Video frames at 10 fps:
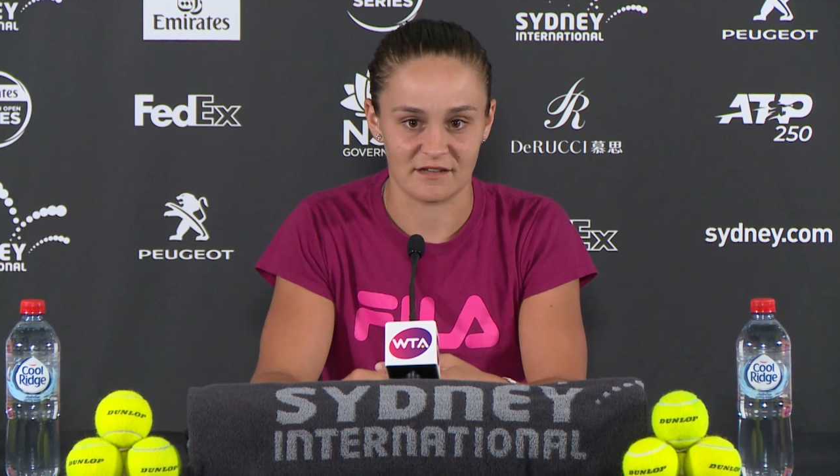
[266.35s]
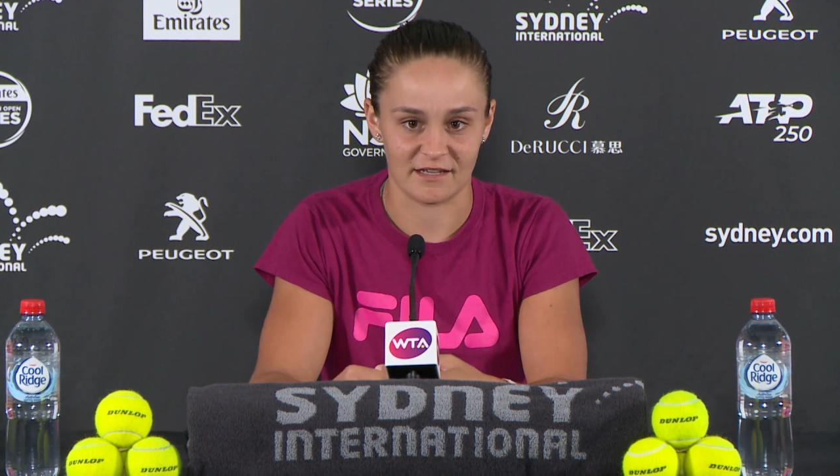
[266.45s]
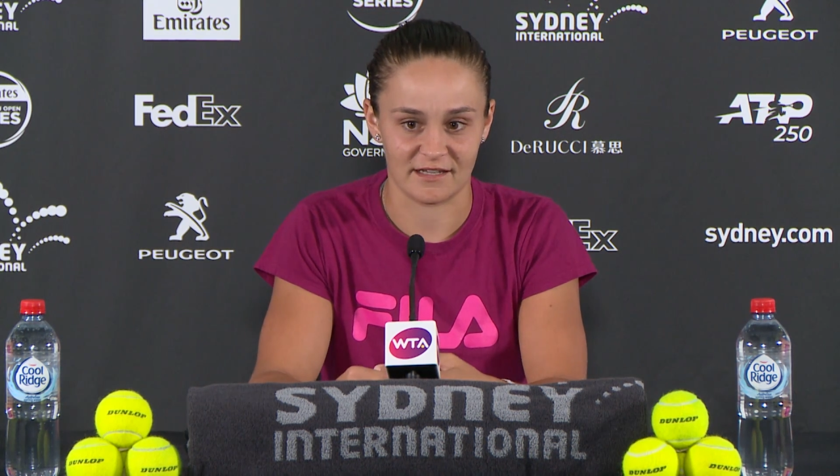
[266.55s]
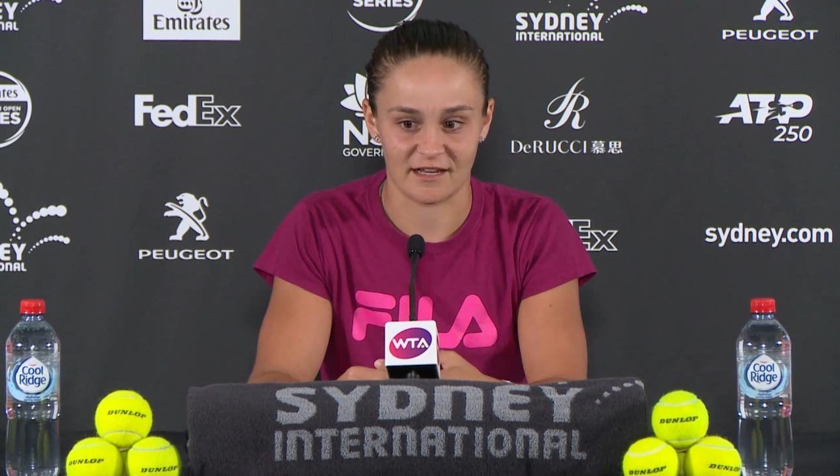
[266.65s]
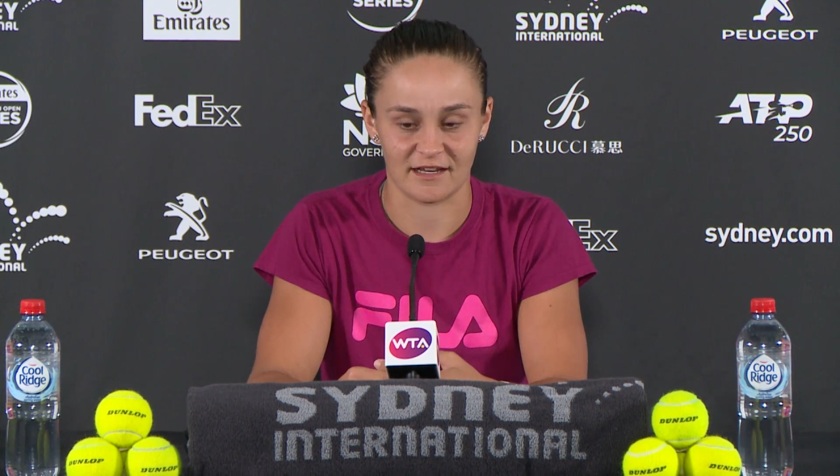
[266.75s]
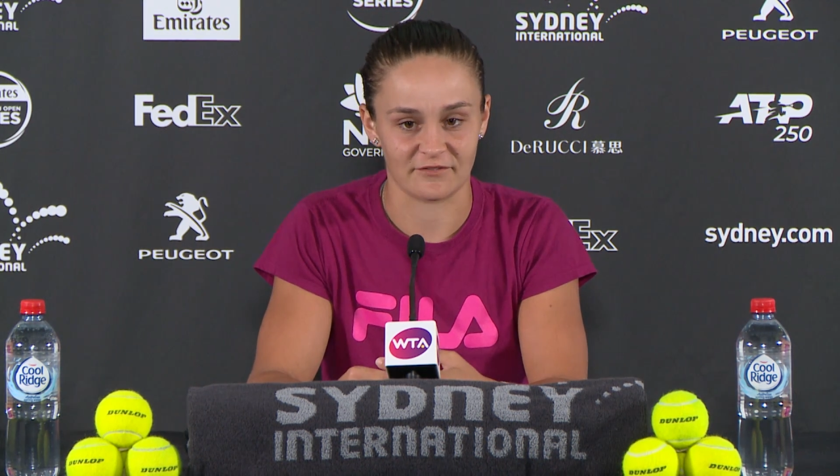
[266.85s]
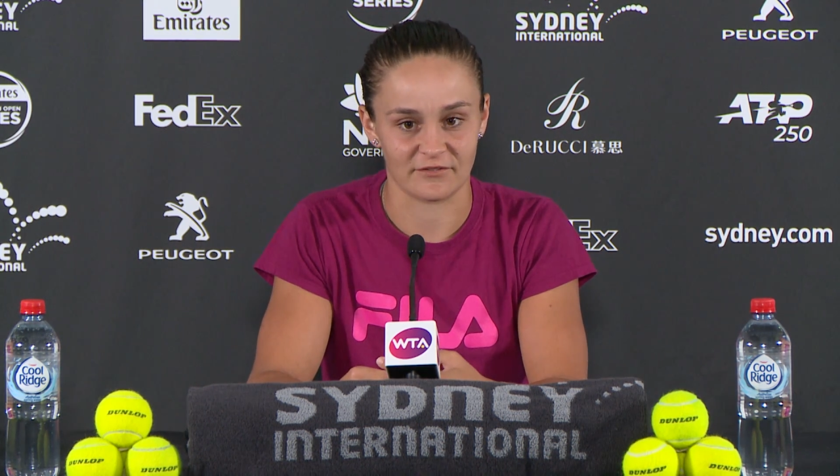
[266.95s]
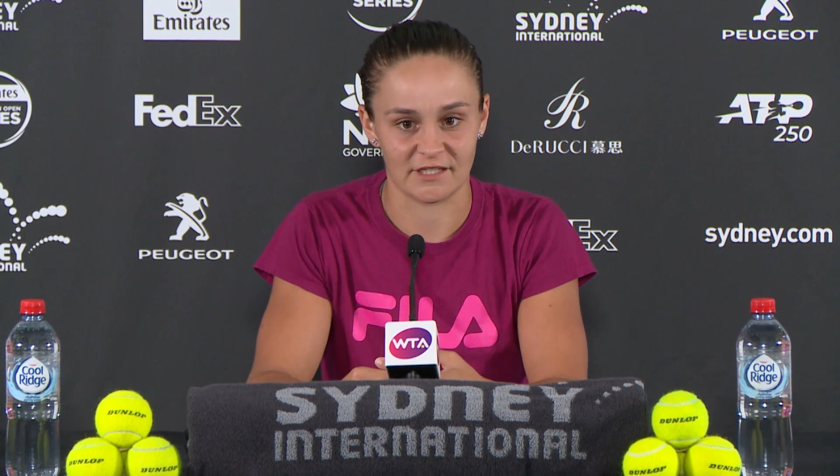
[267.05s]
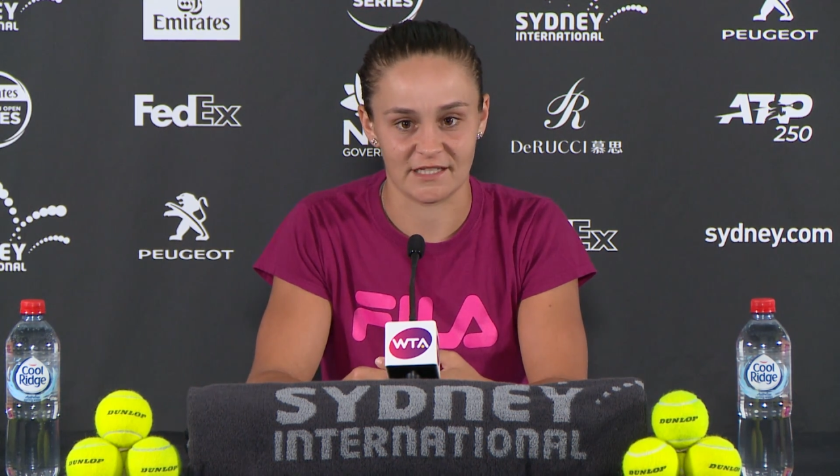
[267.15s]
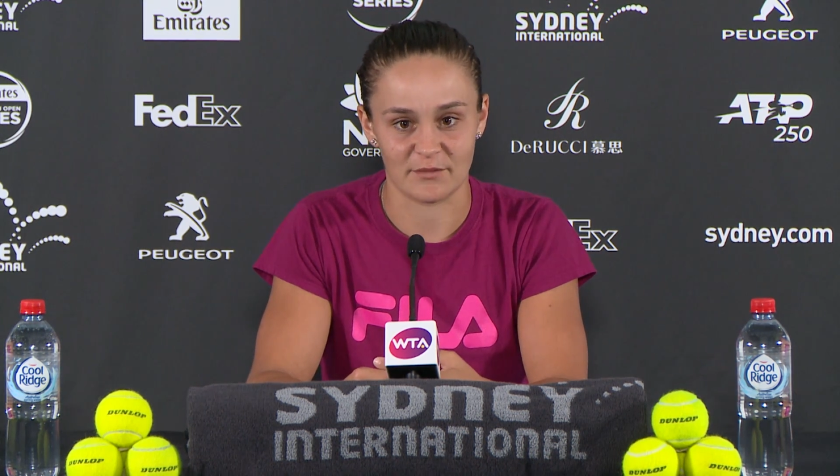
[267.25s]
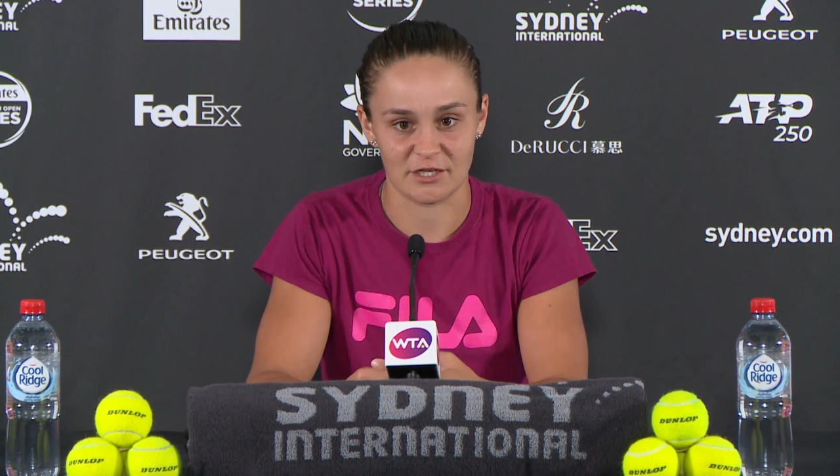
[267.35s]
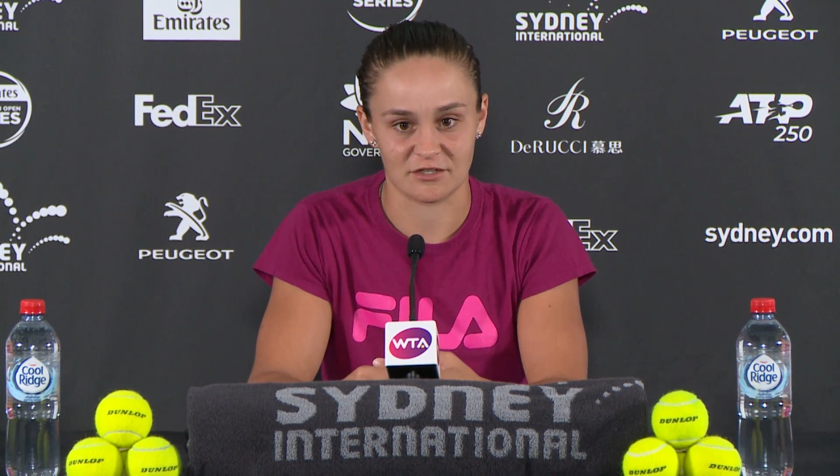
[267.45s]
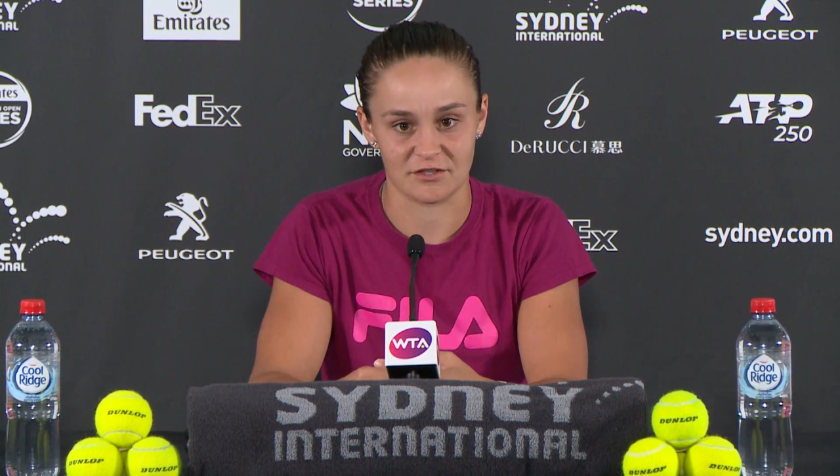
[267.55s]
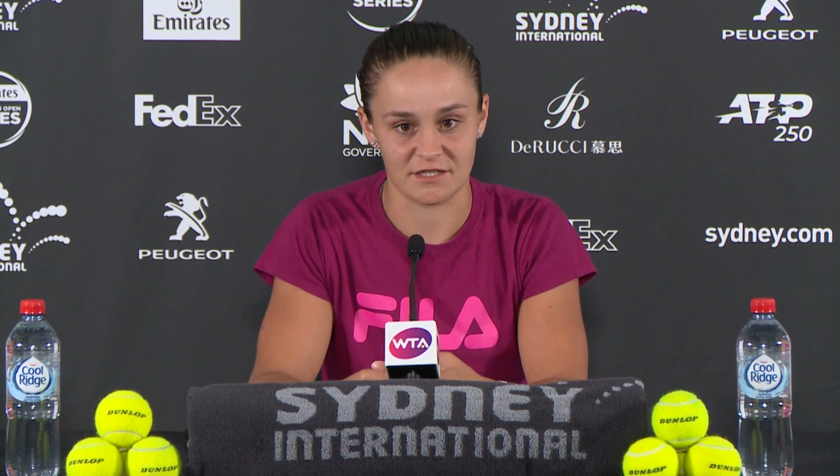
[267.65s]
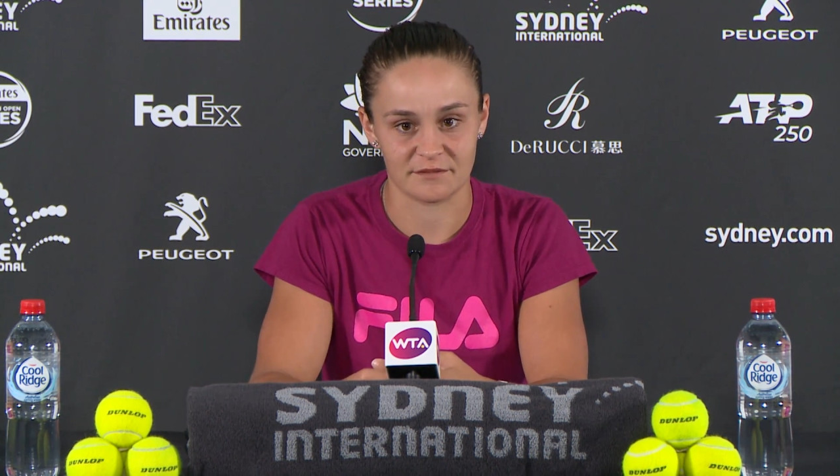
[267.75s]
It can't really get much
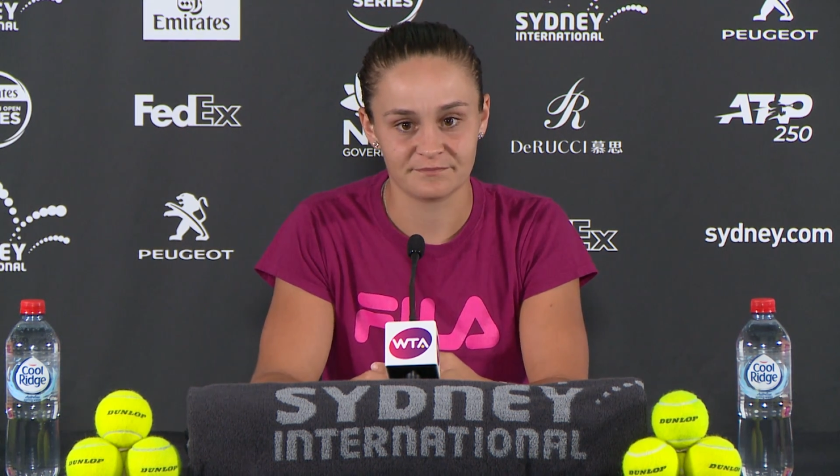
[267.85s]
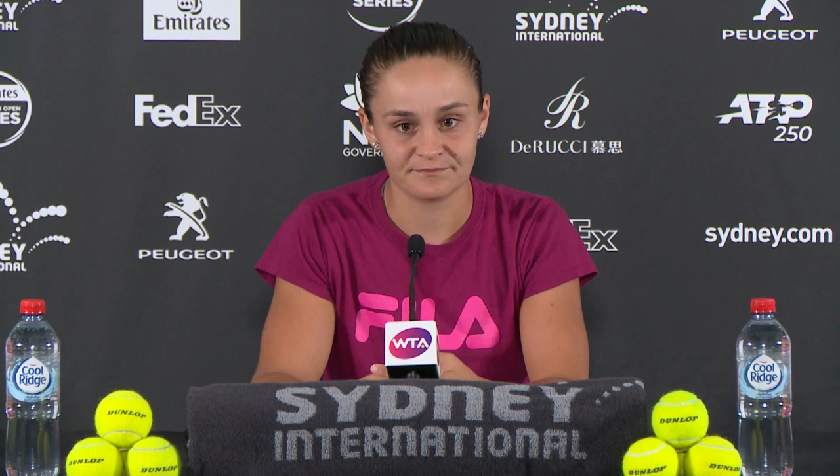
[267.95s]
closer.